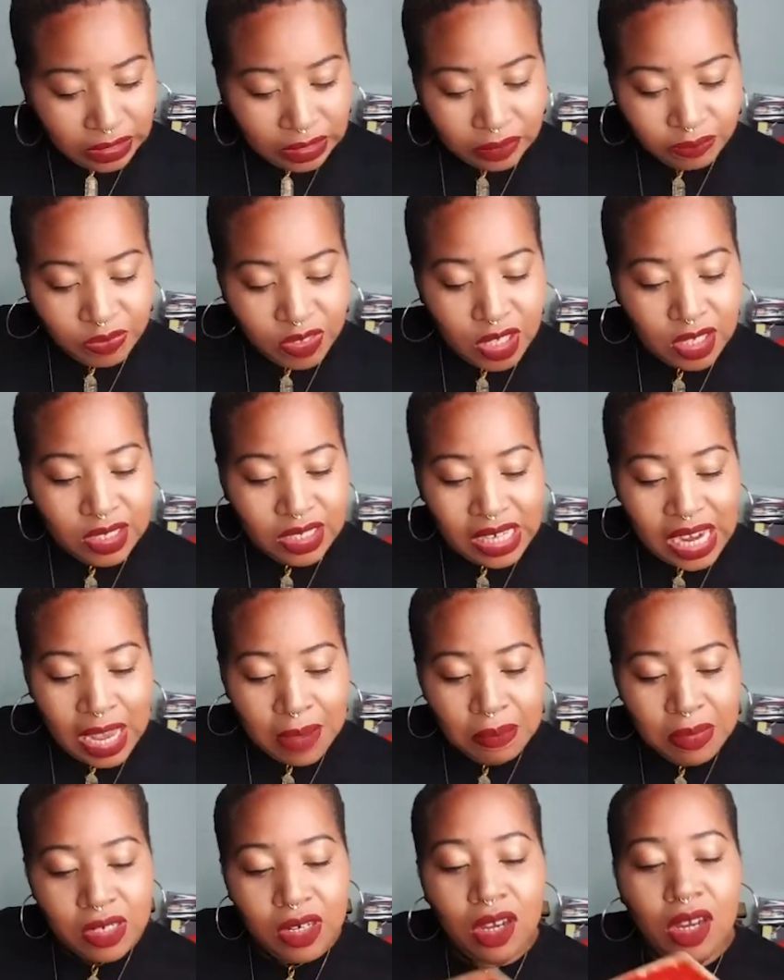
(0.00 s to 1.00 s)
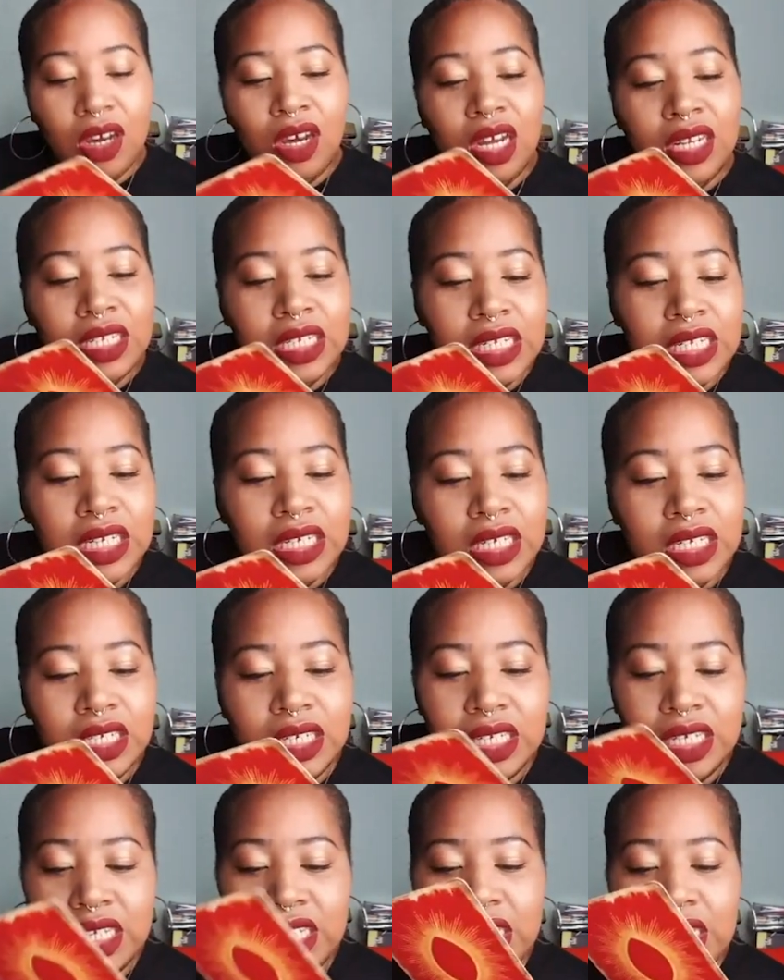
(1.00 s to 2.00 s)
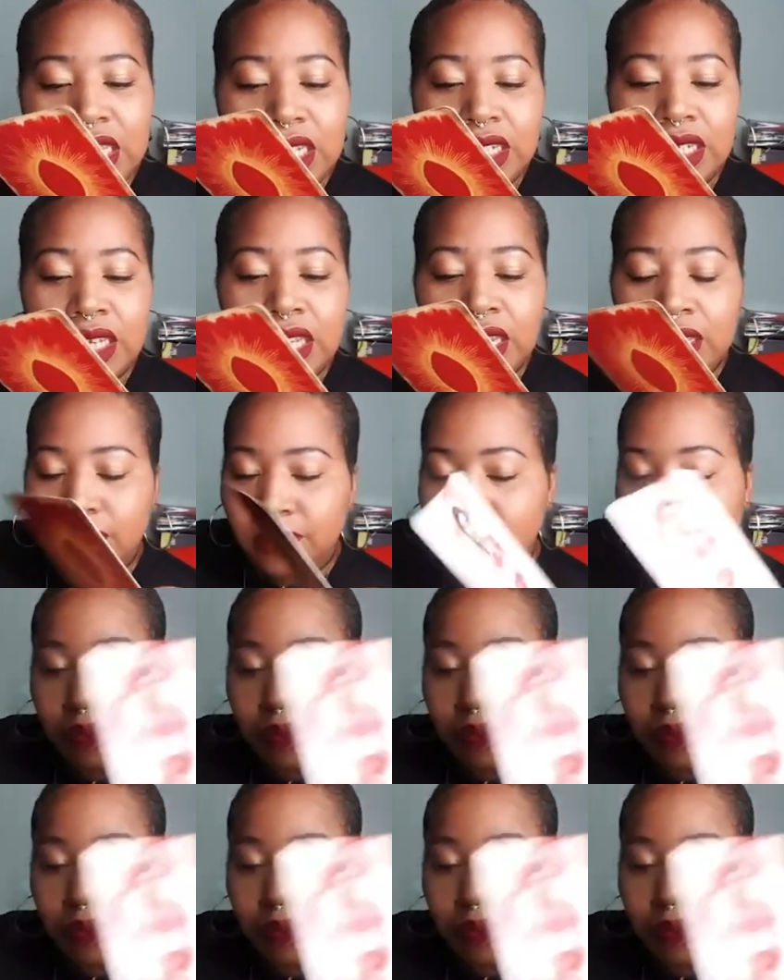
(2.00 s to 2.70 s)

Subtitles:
the diamond-hearted Dakini.